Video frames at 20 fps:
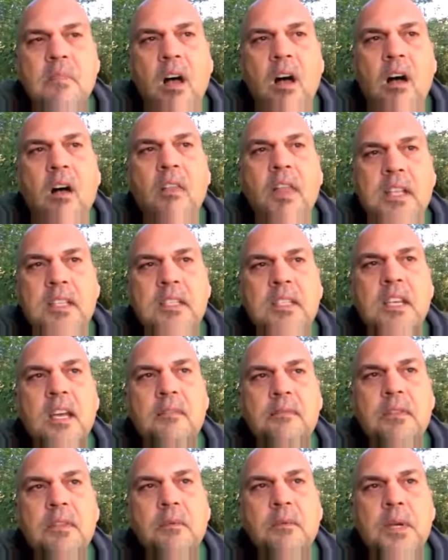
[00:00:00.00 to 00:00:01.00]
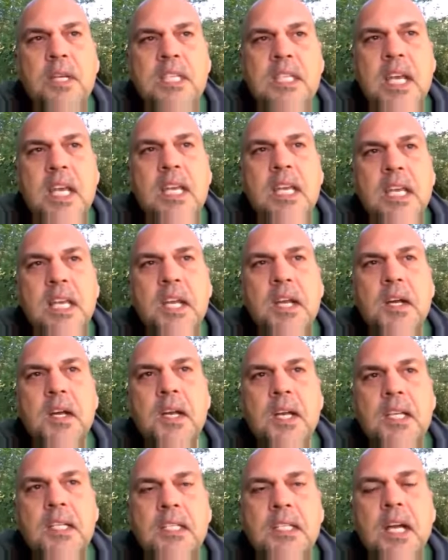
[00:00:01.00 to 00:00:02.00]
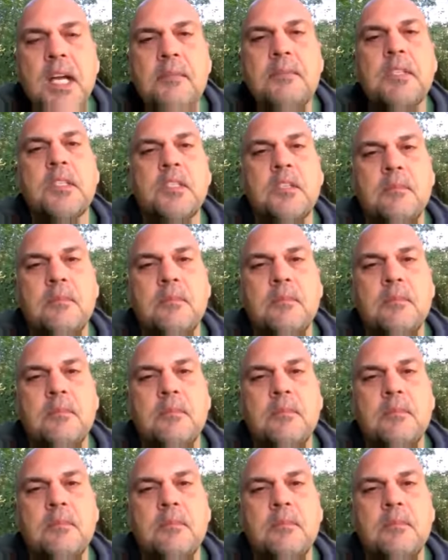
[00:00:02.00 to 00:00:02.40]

all that stuff that we tend to carry at times as